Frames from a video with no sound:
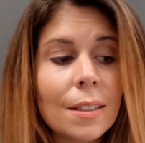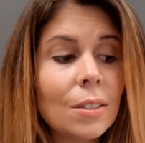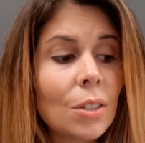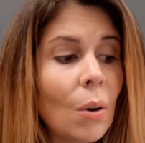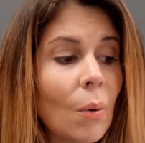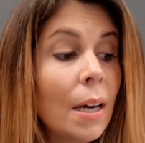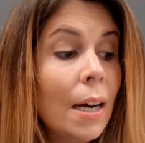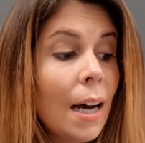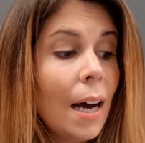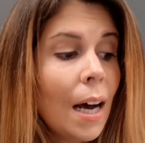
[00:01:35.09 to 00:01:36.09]
So
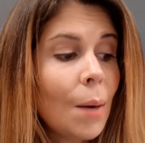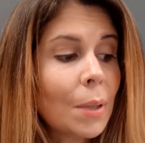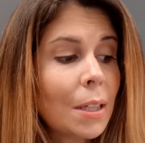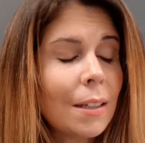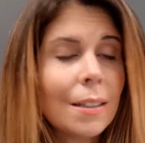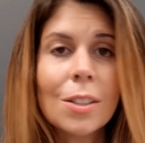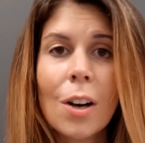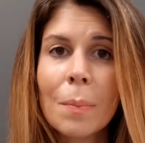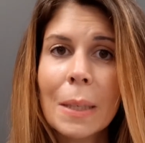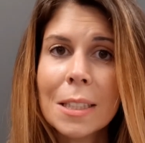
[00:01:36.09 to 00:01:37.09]
I'm gonna
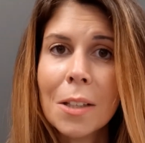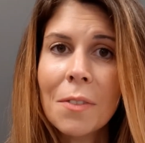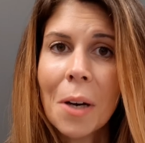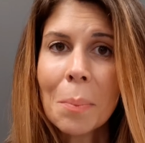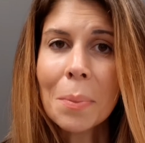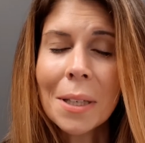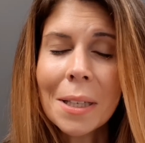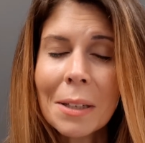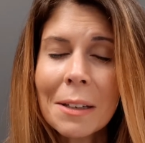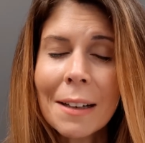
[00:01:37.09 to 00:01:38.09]
talk myself up
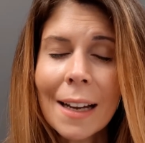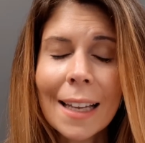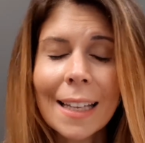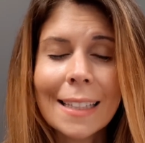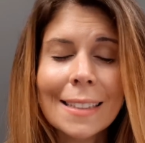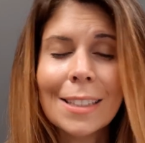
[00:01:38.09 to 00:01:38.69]
here and,